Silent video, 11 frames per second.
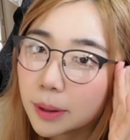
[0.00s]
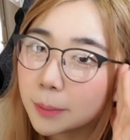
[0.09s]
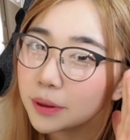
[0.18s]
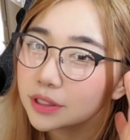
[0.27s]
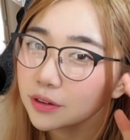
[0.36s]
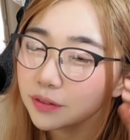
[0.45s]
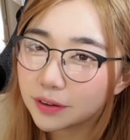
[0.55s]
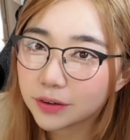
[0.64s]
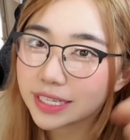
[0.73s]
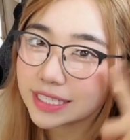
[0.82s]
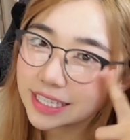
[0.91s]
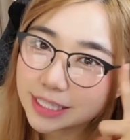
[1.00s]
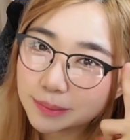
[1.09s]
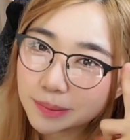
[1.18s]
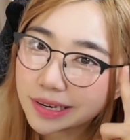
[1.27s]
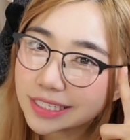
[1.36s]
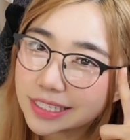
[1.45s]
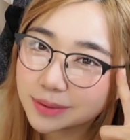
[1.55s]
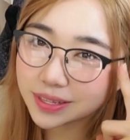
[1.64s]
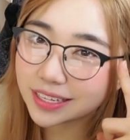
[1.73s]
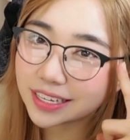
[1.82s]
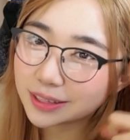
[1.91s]
personal favorite is this pair because I
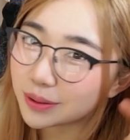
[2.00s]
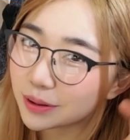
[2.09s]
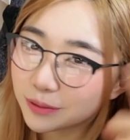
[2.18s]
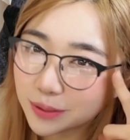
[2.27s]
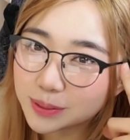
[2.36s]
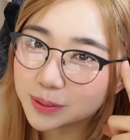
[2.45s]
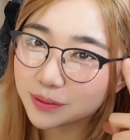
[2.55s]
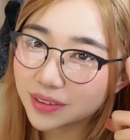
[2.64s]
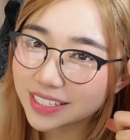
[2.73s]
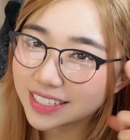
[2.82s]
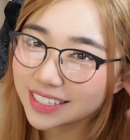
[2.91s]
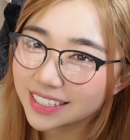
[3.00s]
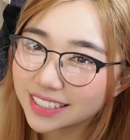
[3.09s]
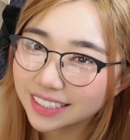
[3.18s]
really like the way it frames my face.